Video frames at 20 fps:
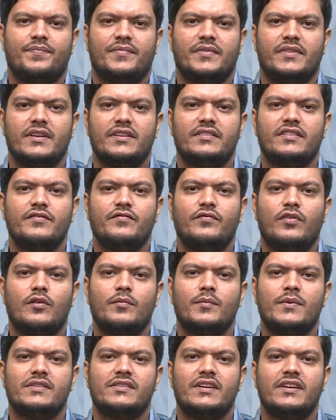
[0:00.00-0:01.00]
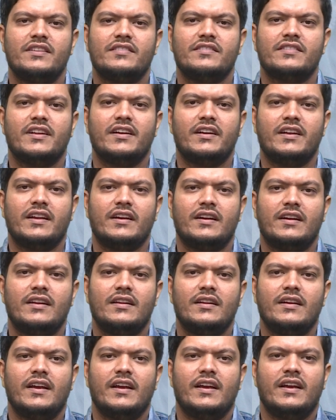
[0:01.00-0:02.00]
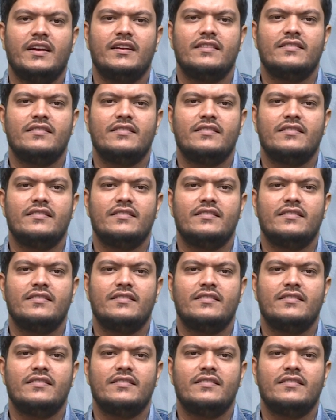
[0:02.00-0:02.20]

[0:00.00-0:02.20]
This information is critical in